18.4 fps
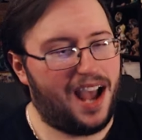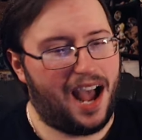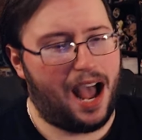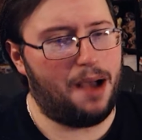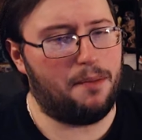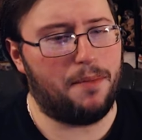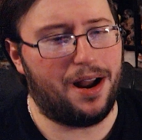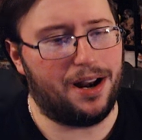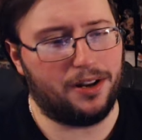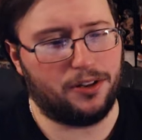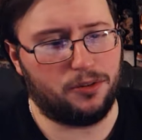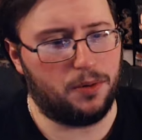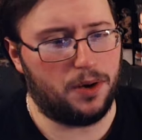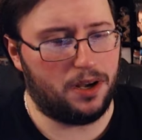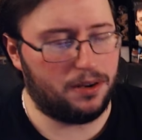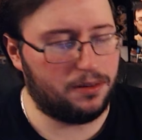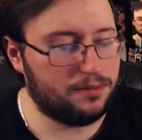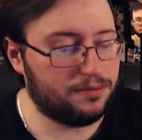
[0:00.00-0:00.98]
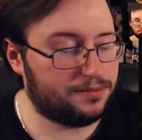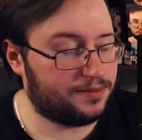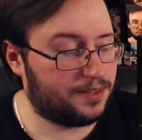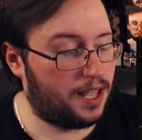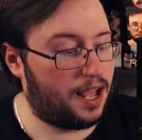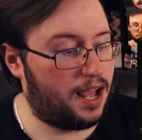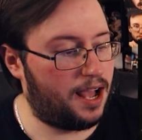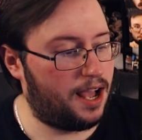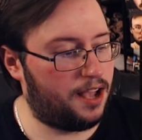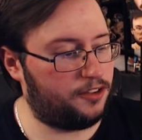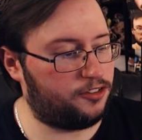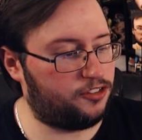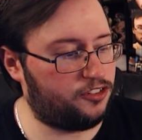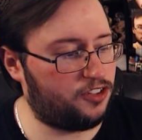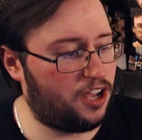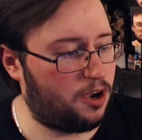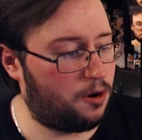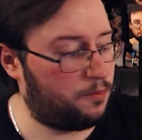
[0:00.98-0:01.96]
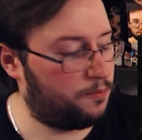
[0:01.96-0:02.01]
I might as well. Uh,
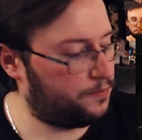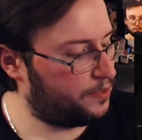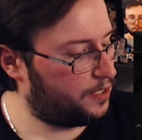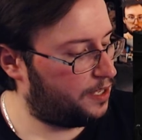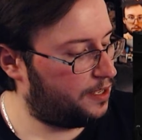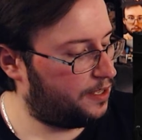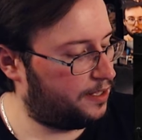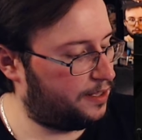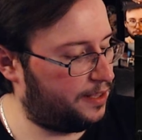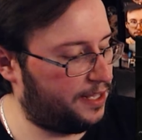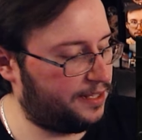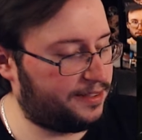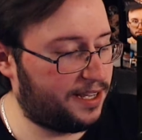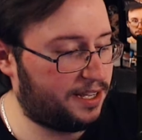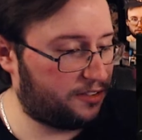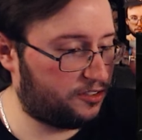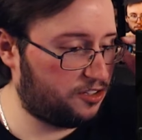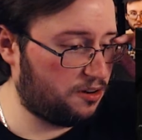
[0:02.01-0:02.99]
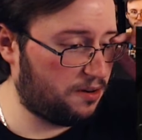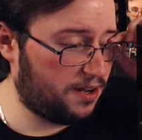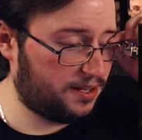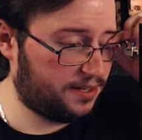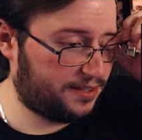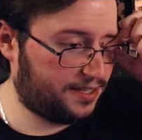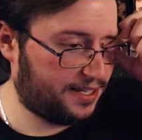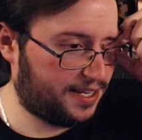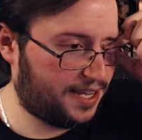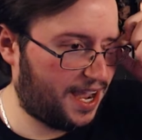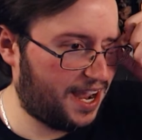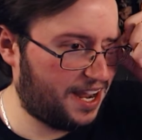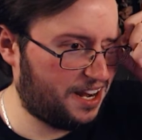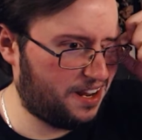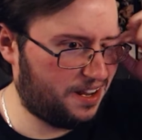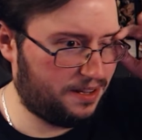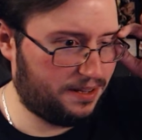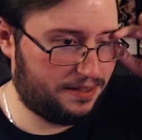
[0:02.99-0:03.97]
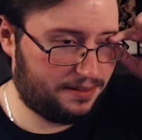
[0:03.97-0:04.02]
so let's get to it.
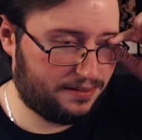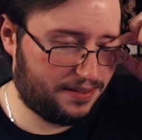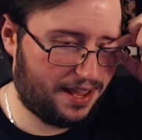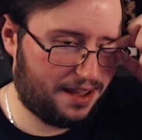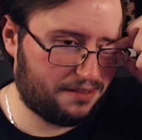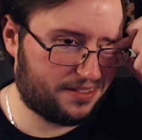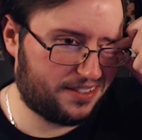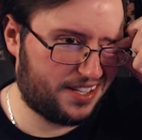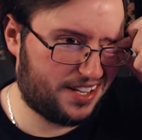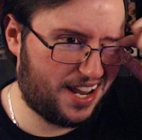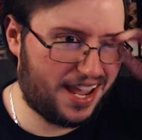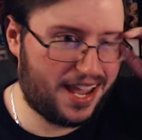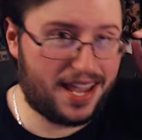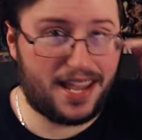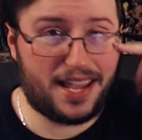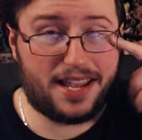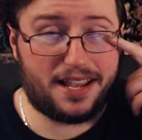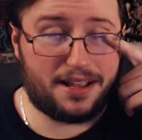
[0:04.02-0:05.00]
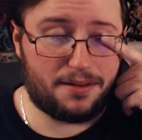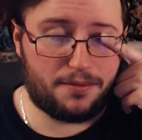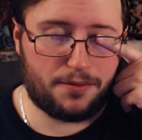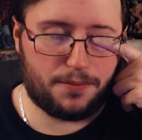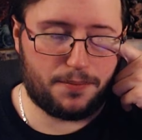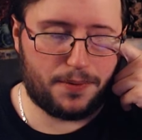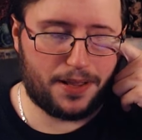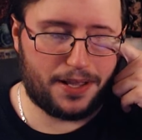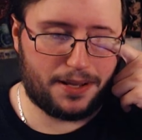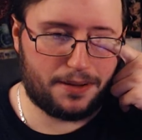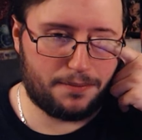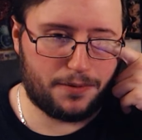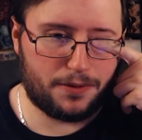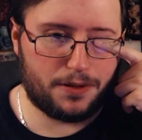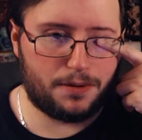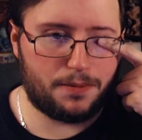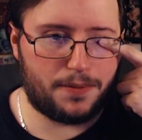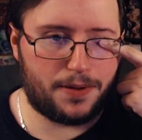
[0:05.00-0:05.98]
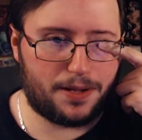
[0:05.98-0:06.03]
Takeda is out today, I'm gonna play him a
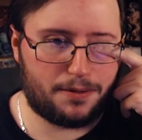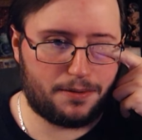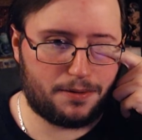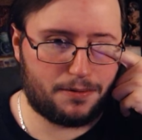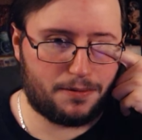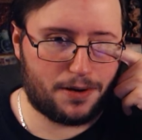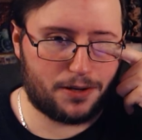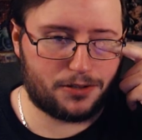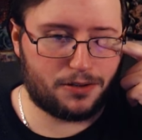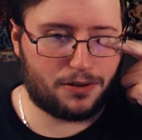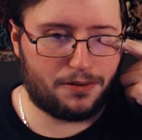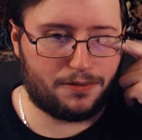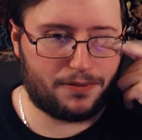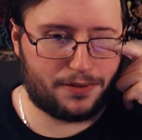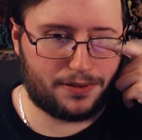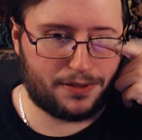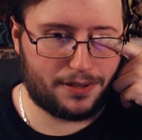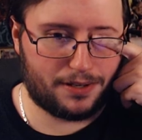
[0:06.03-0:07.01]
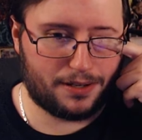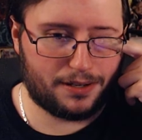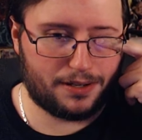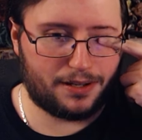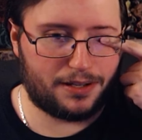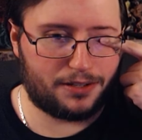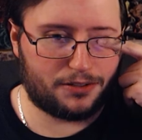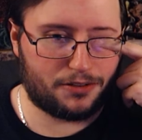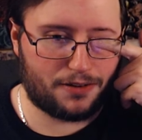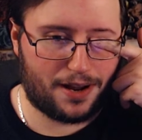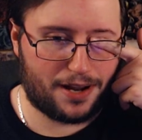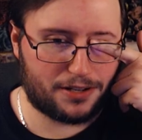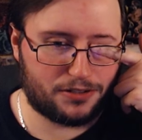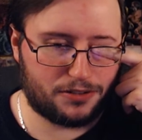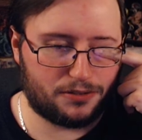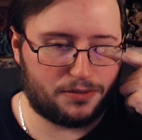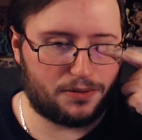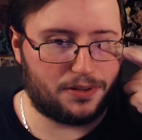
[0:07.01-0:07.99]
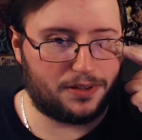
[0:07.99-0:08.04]
little bit. And we'll watch all of his uh,
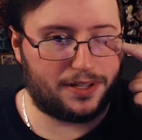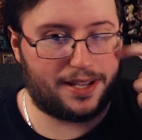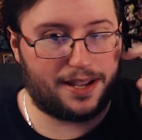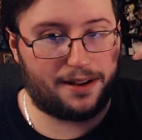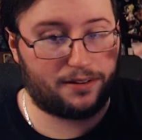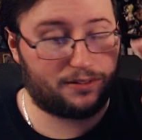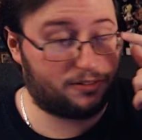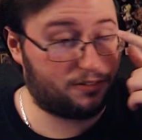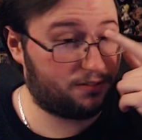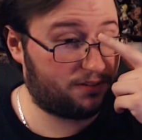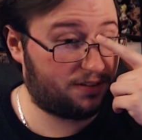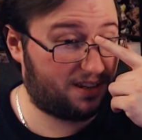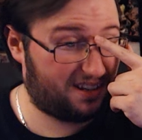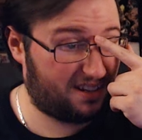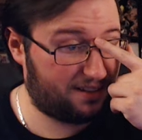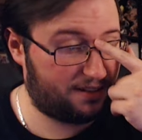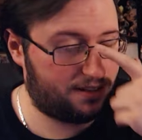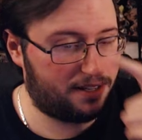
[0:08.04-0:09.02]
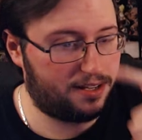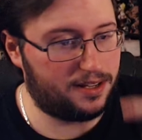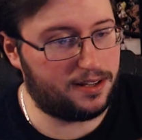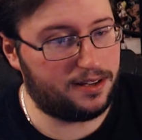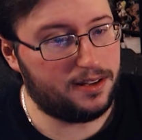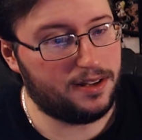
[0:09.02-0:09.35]
interactions with all the characters, and uh,